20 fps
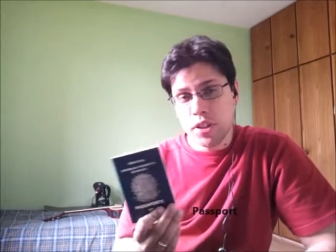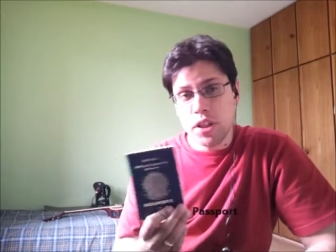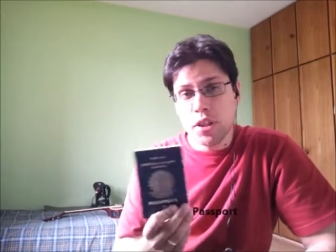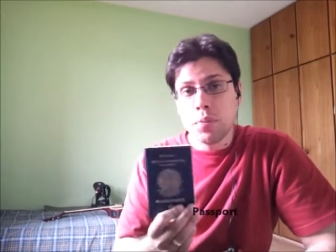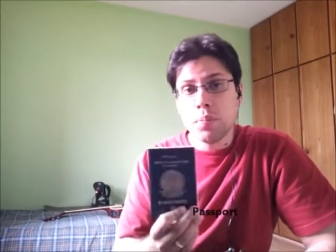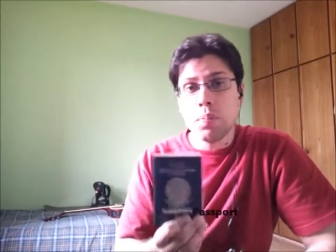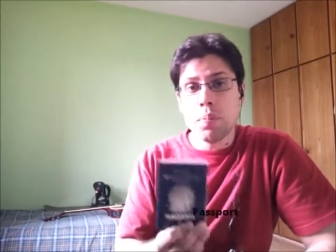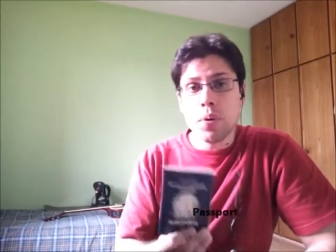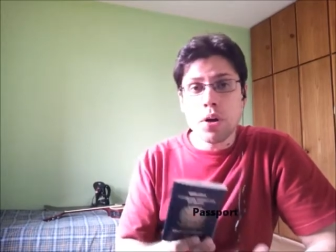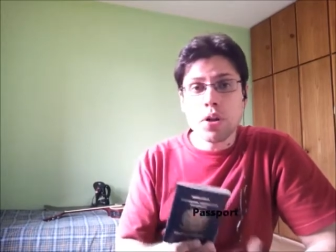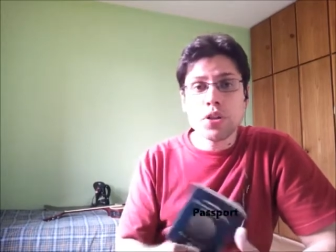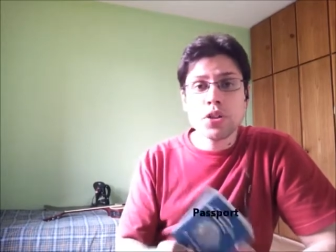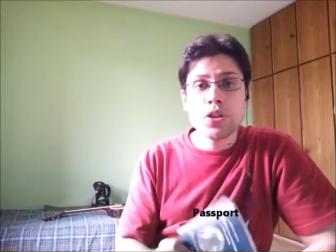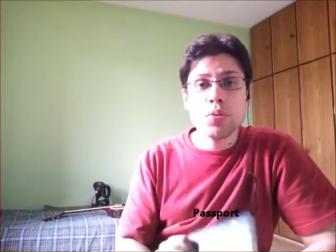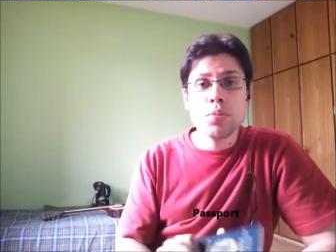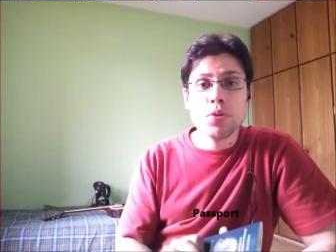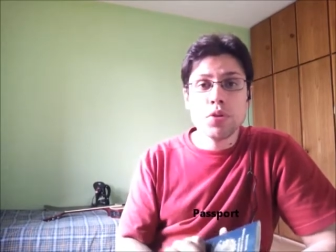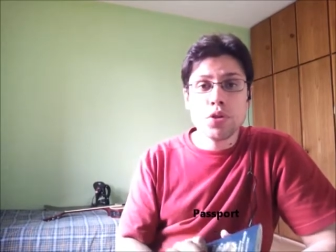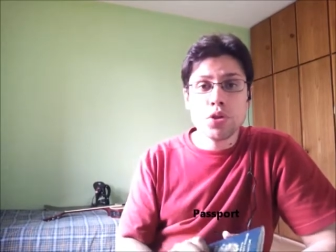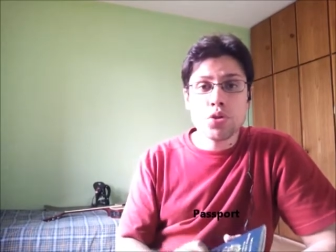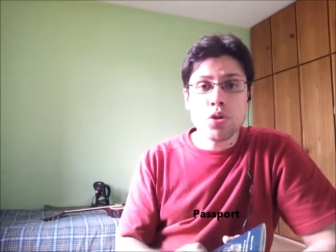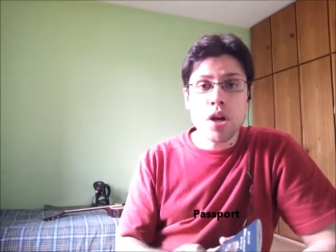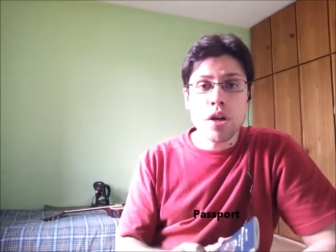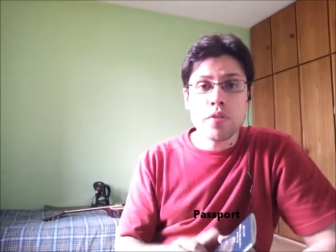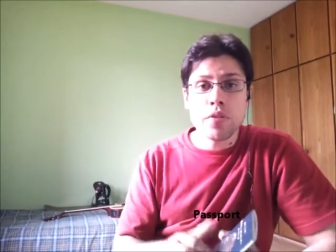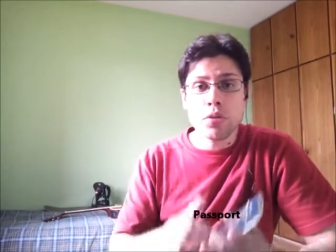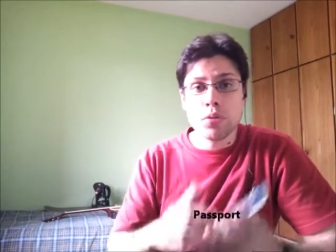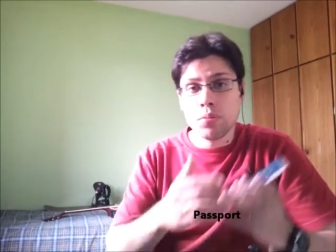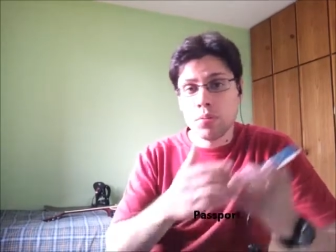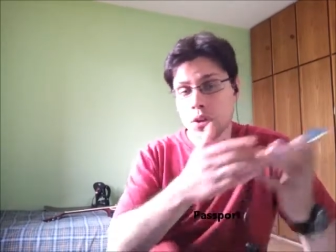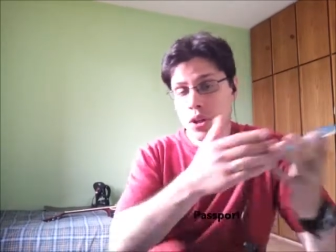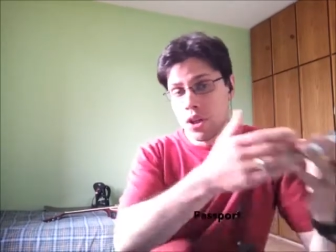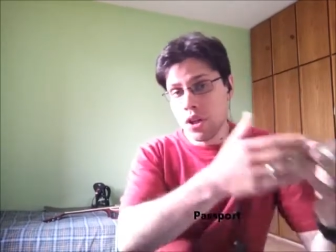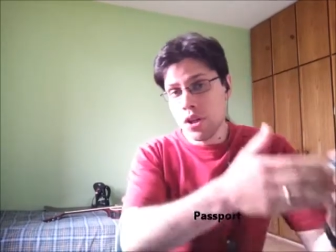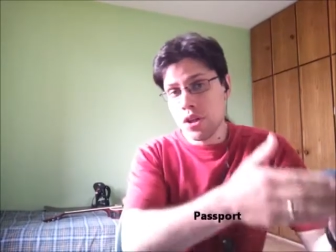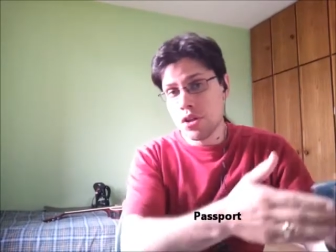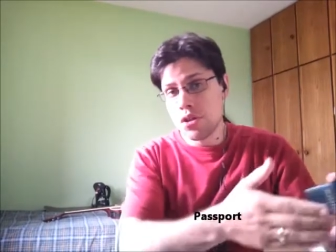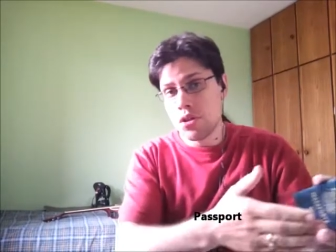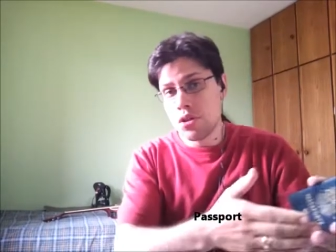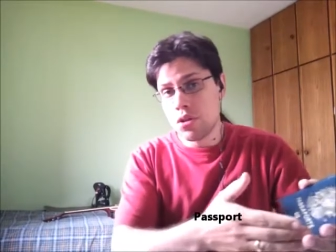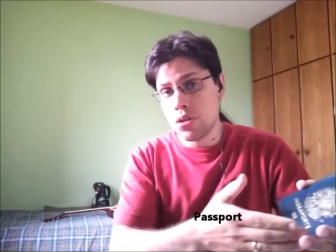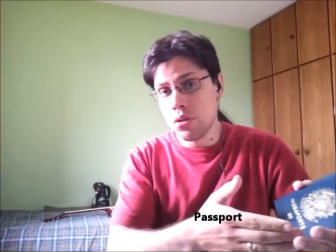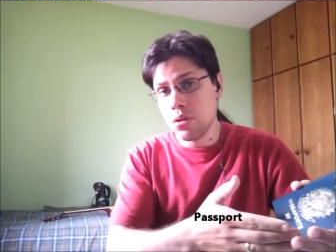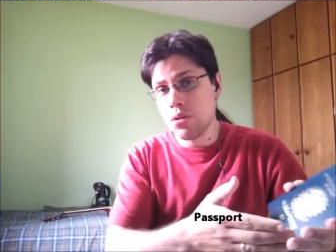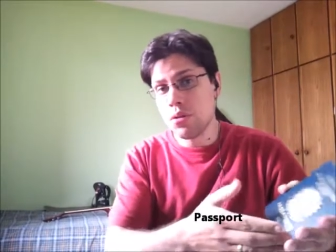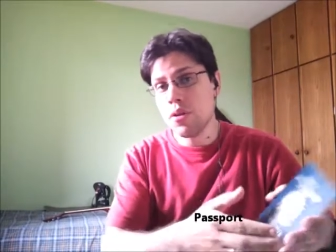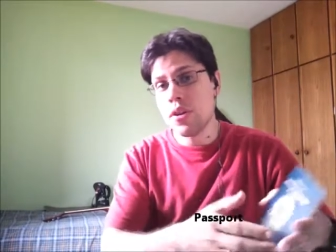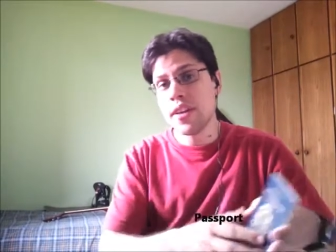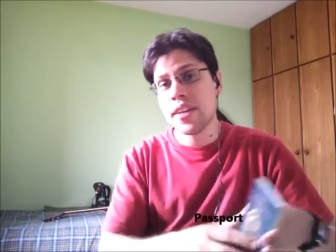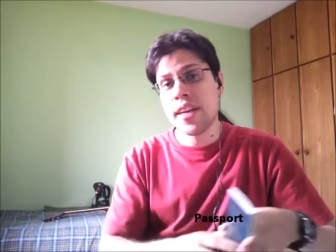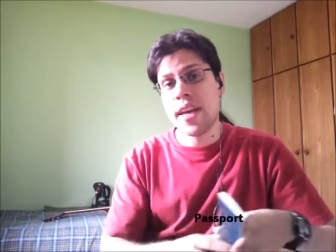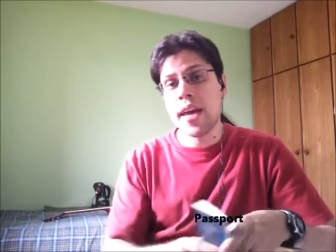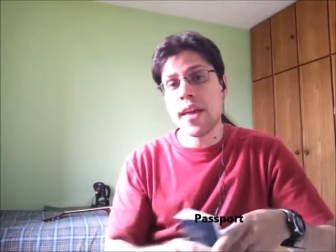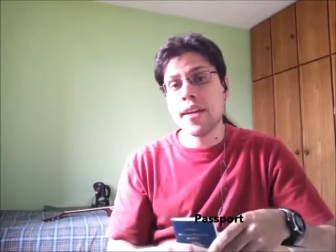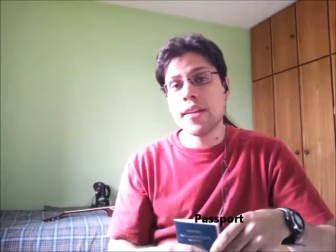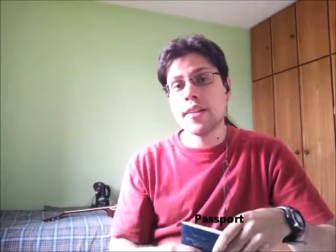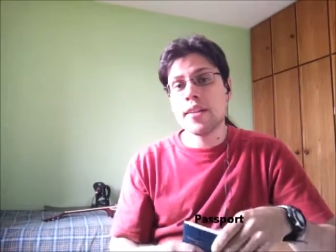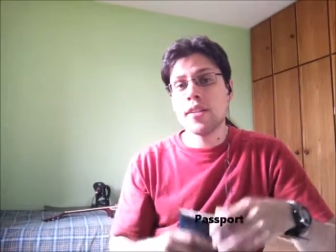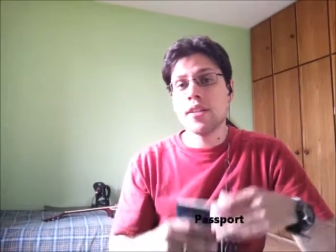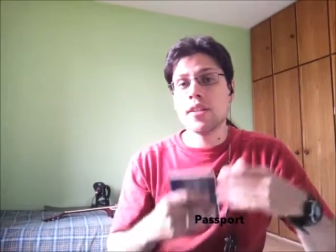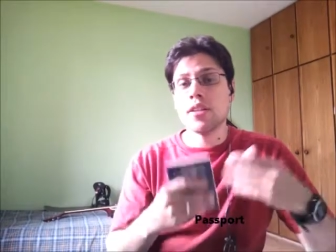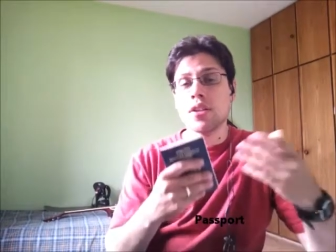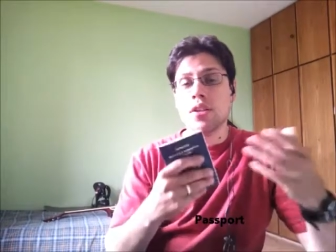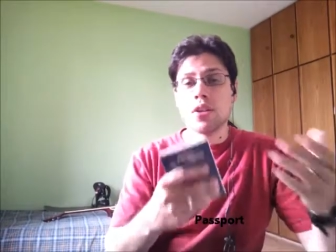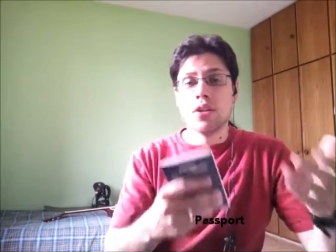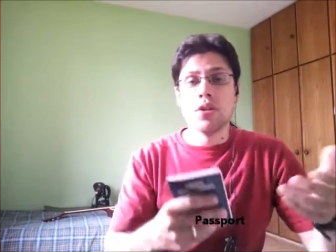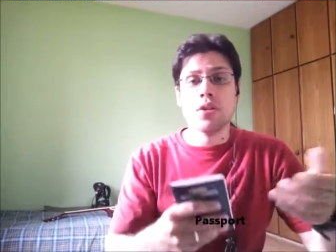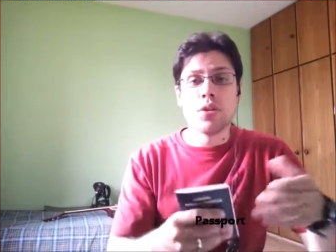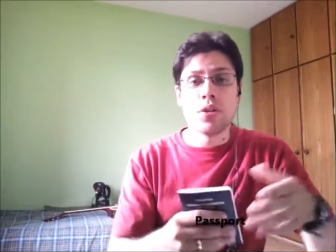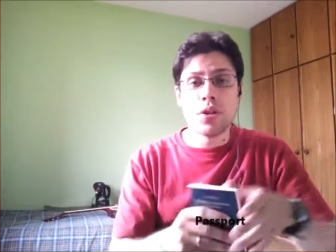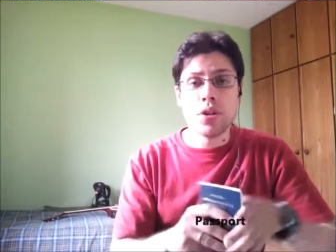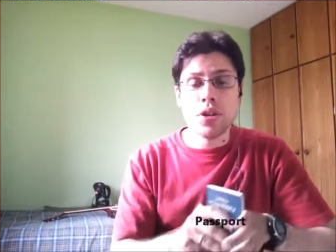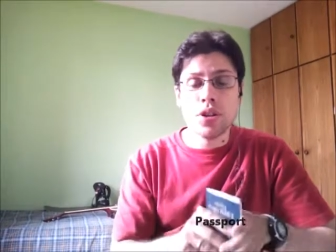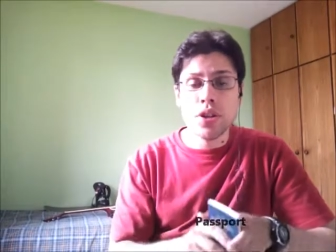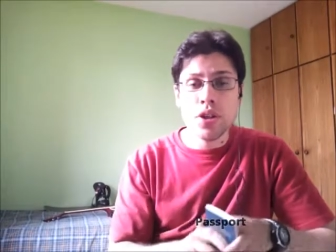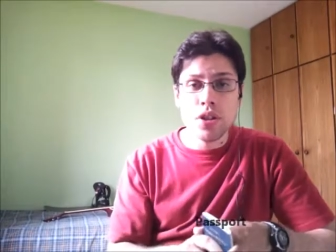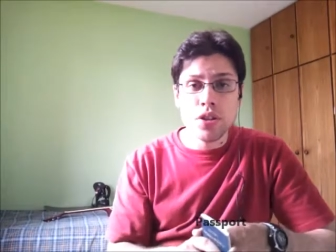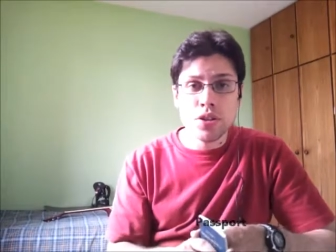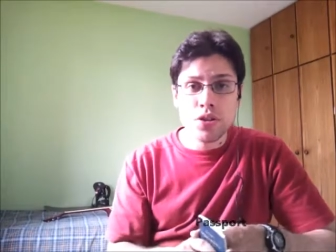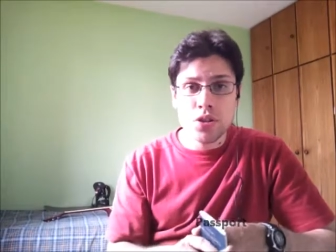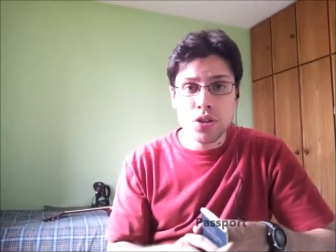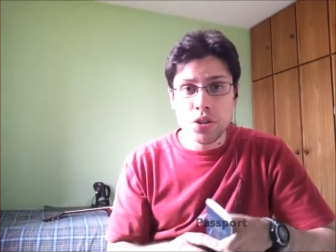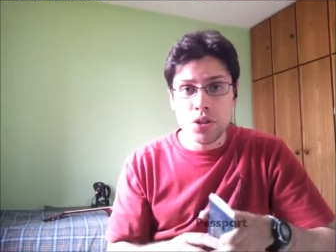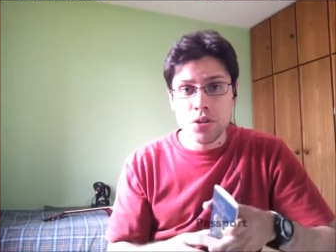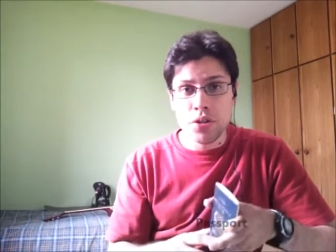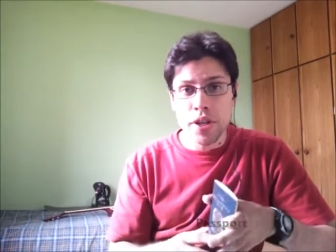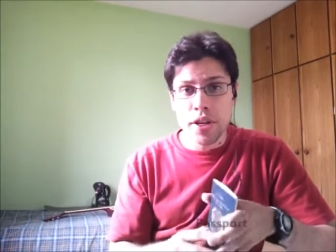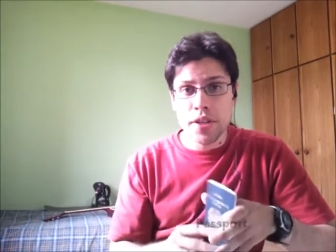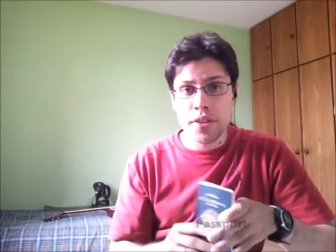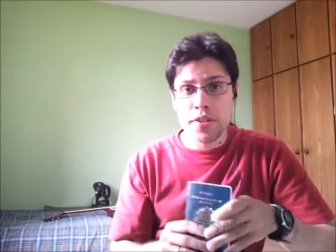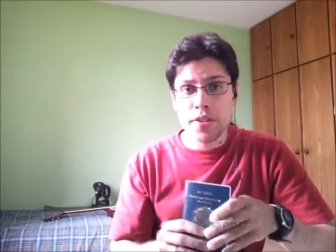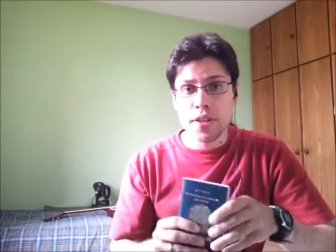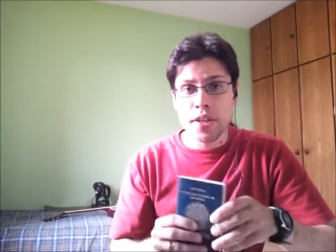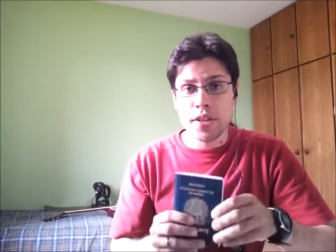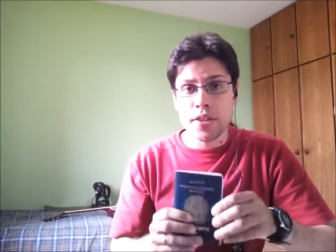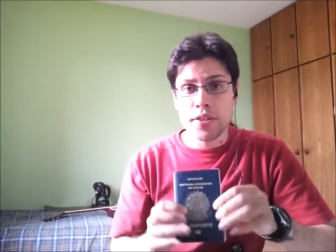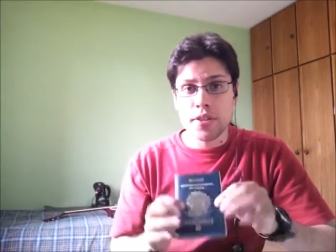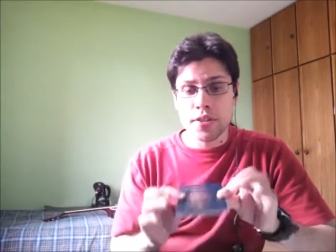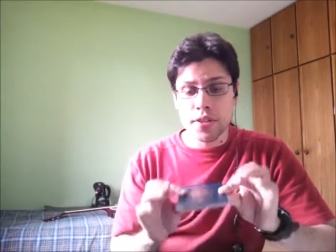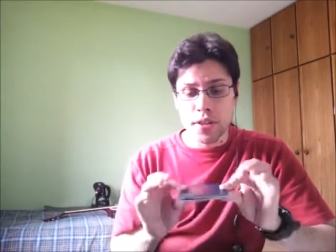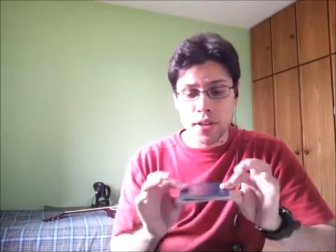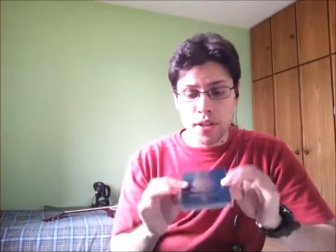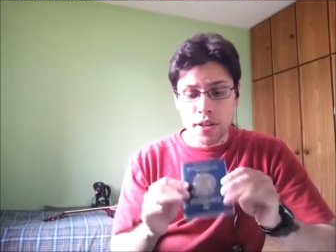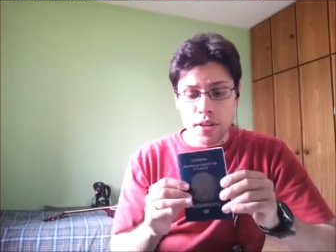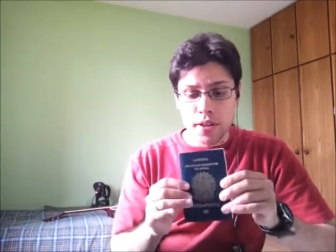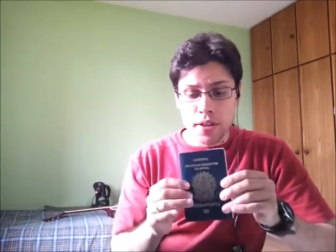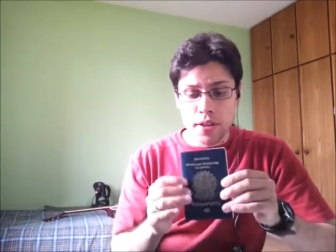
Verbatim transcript: impossible to travel to Canada or to United States.